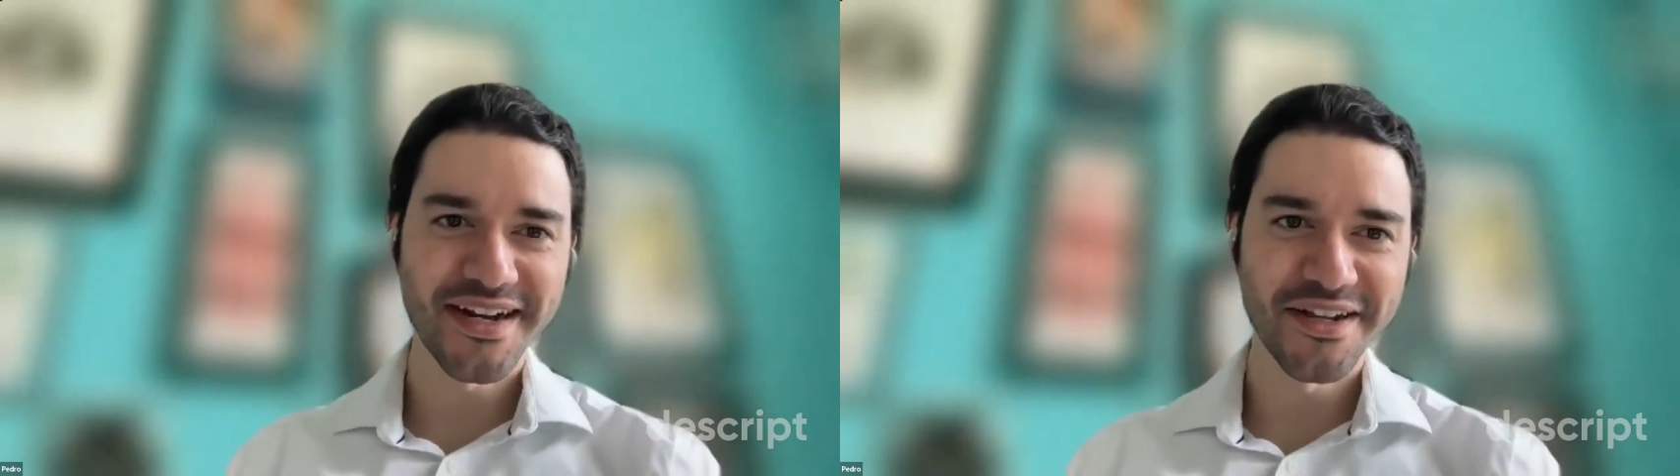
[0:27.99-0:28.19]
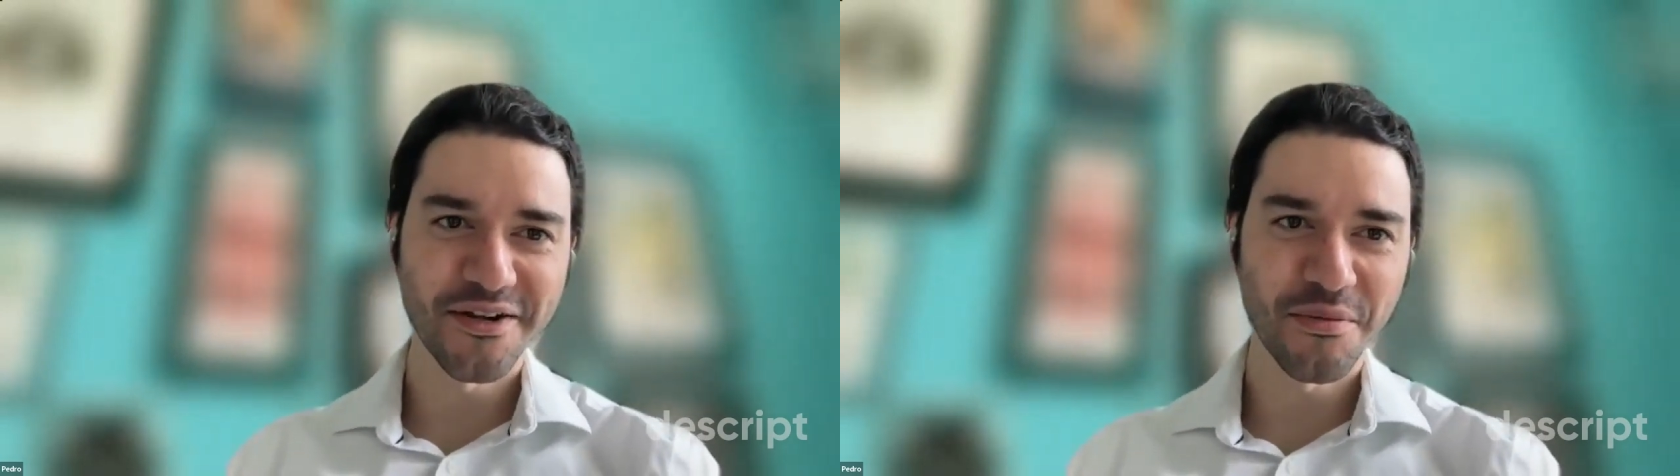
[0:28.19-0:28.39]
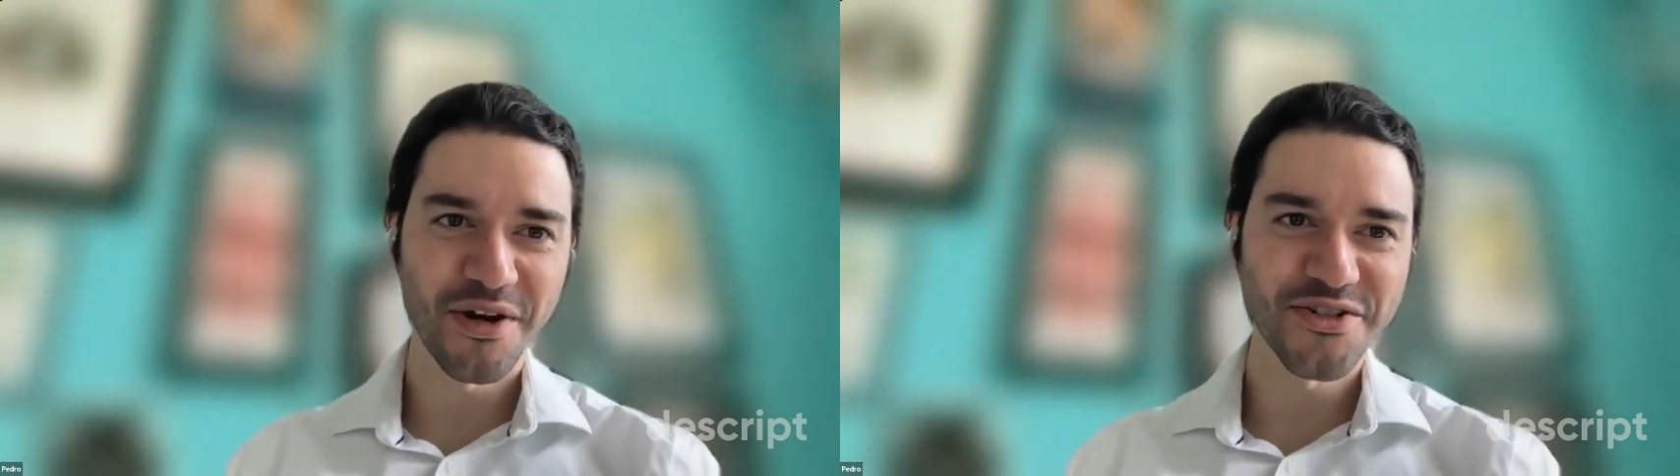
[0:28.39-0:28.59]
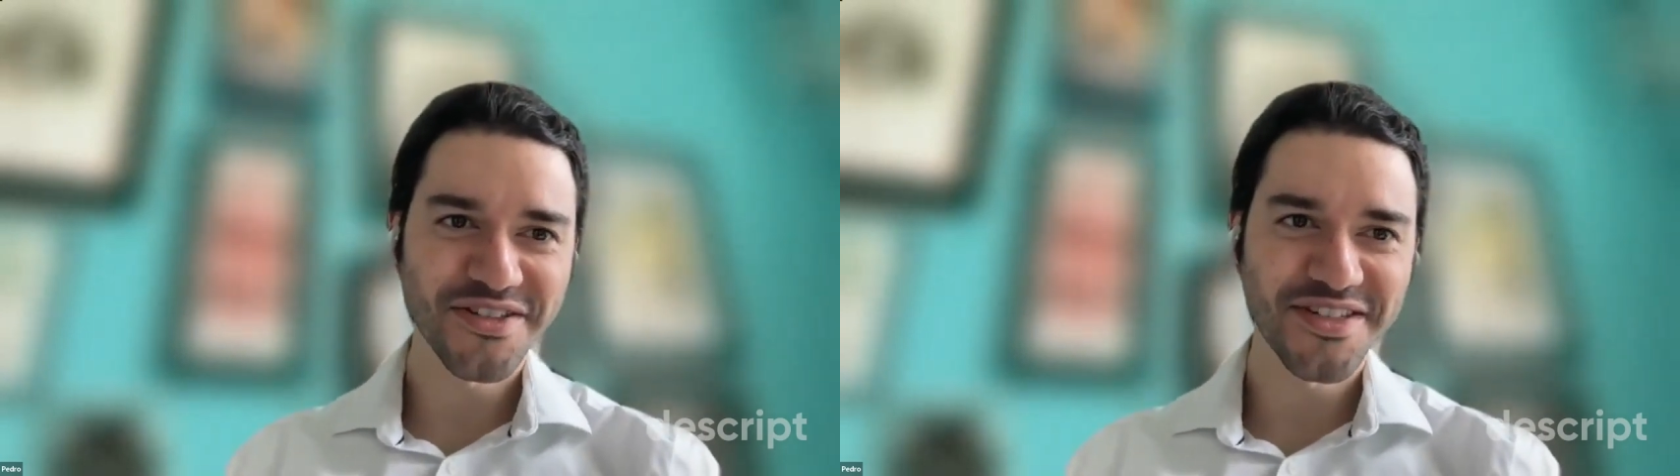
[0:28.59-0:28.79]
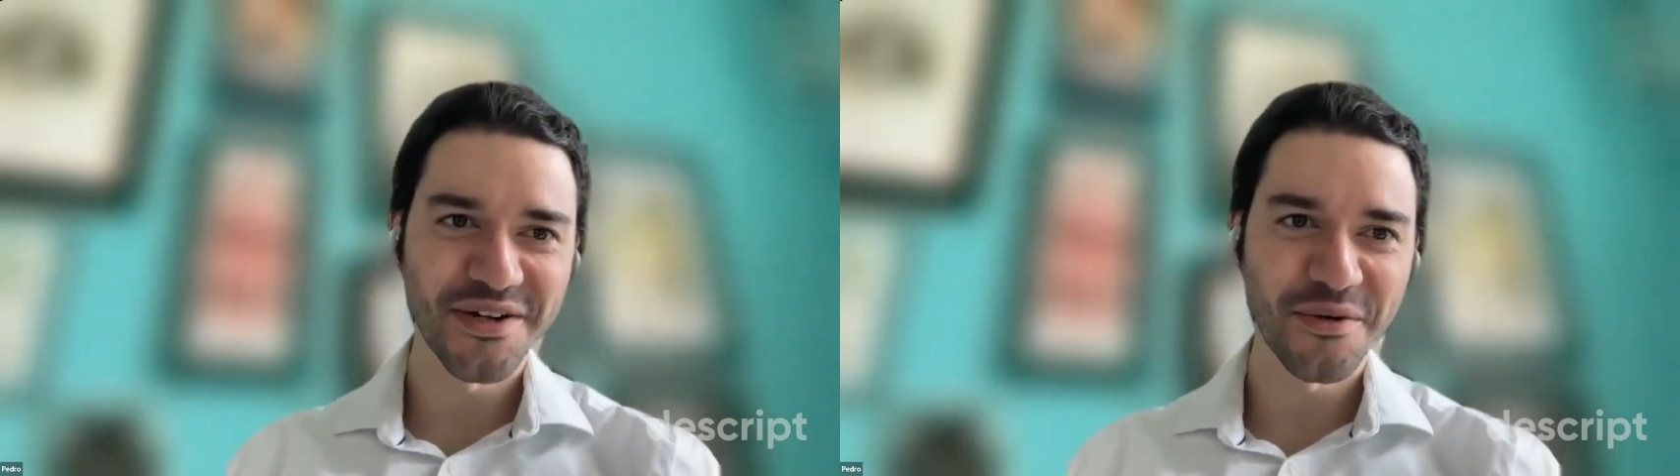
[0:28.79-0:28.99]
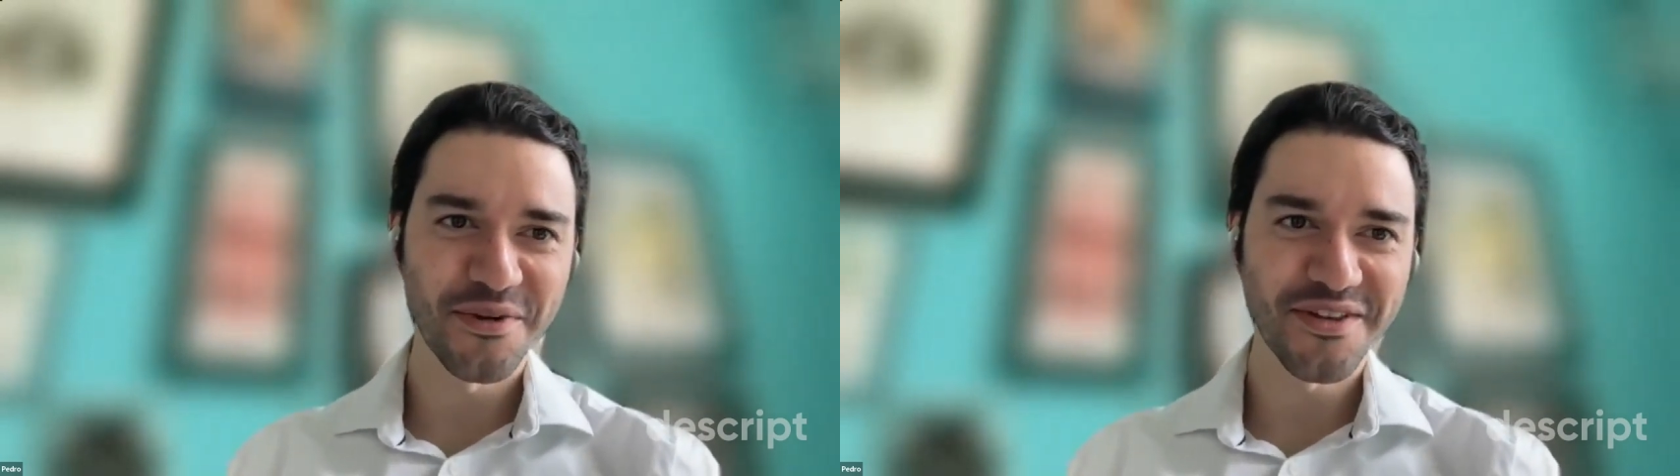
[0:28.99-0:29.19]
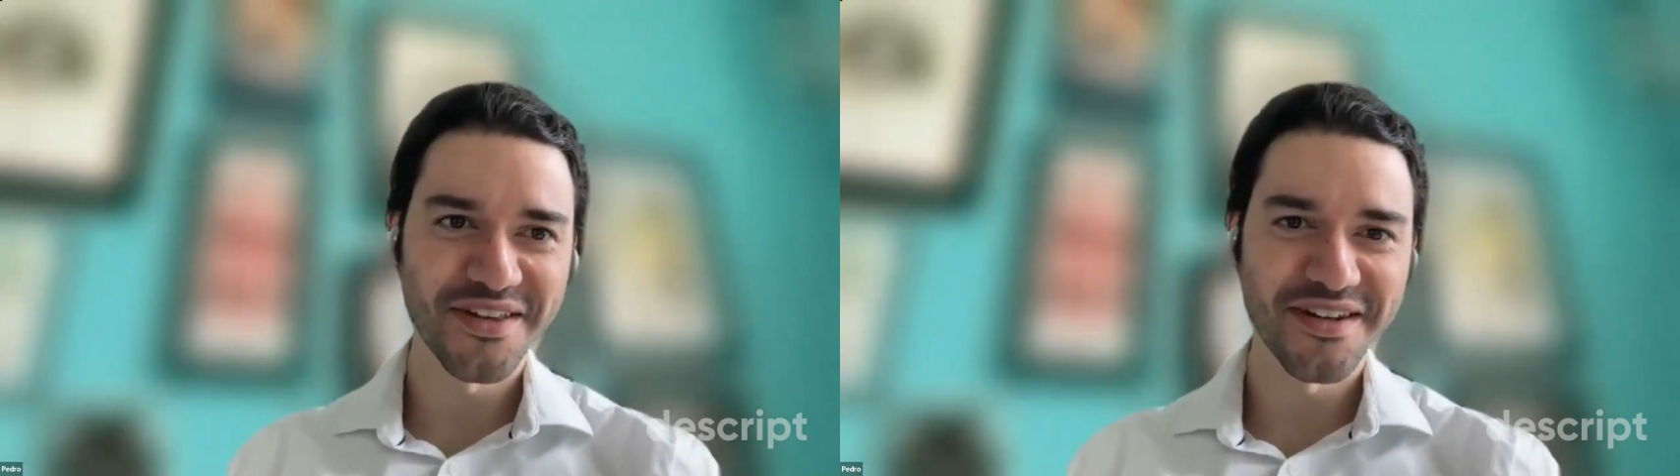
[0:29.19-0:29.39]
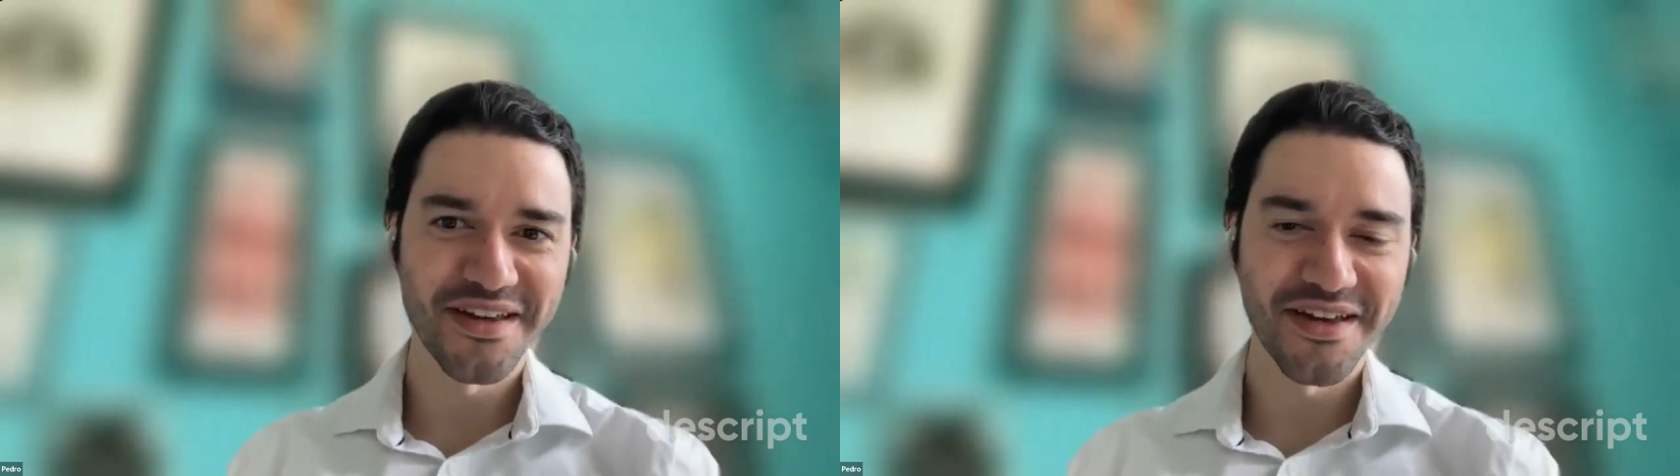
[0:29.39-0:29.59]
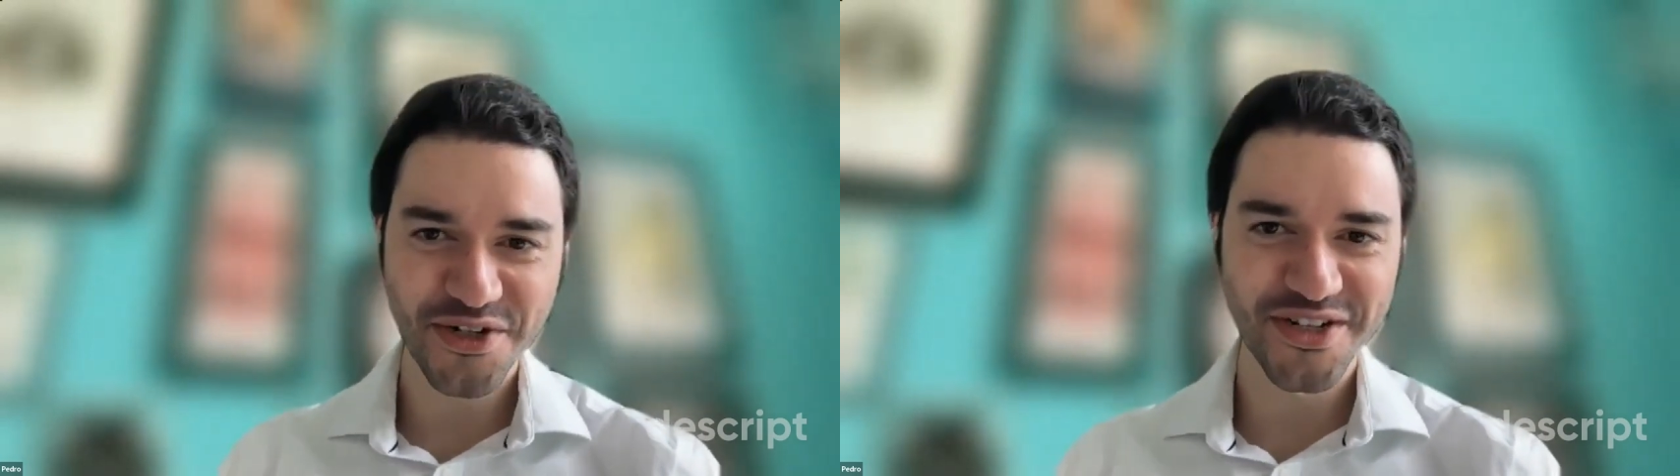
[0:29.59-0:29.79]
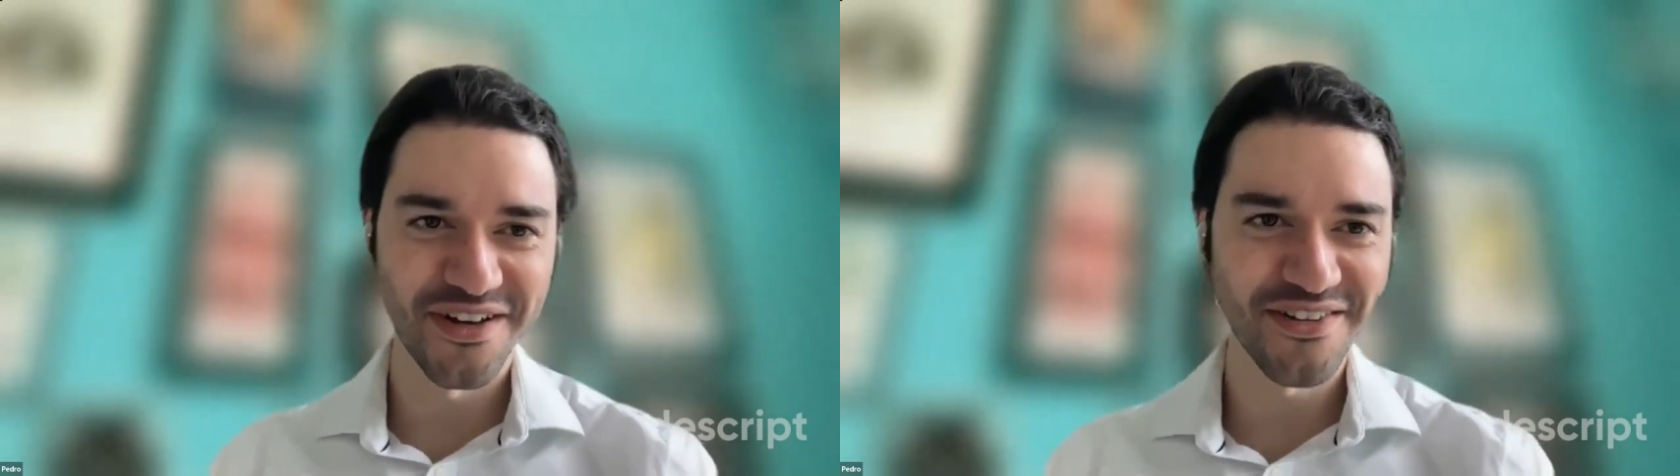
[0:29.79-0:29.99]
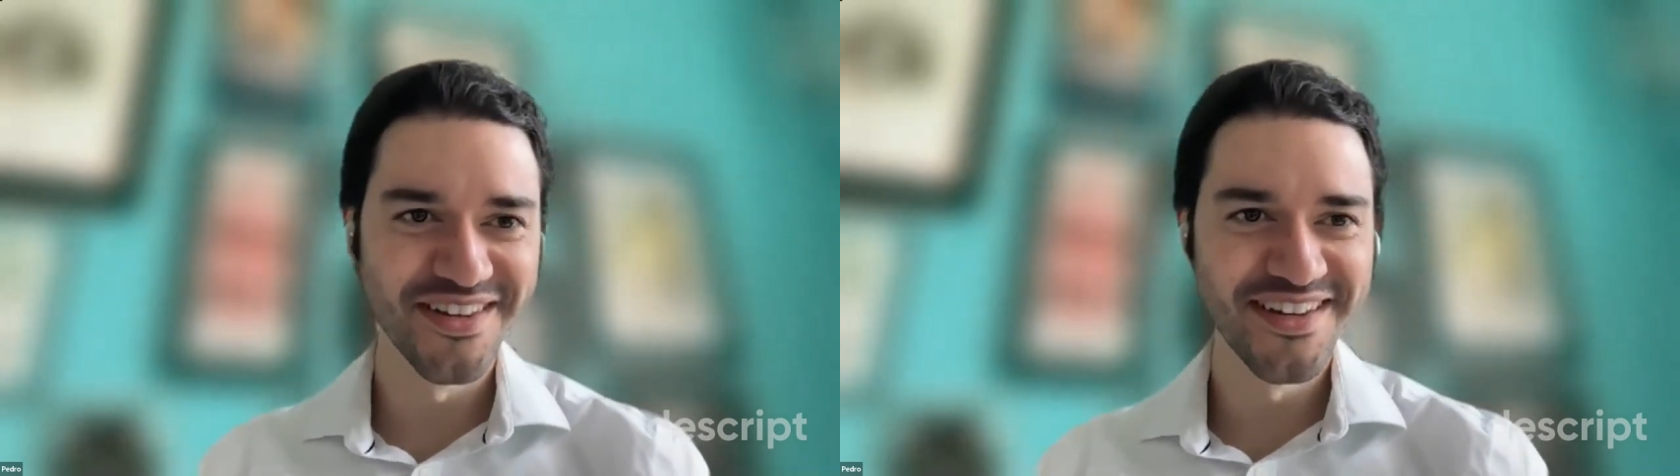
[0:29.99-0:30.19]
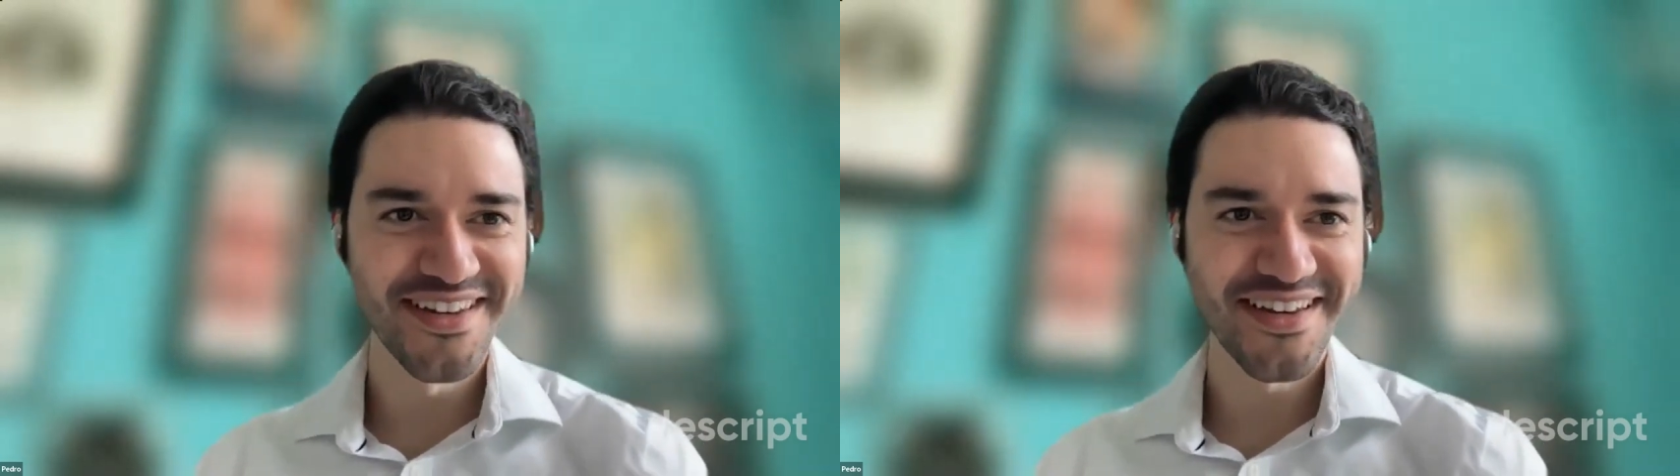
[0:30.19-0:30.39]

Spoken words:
and Clinical Projects here with Prediction Health.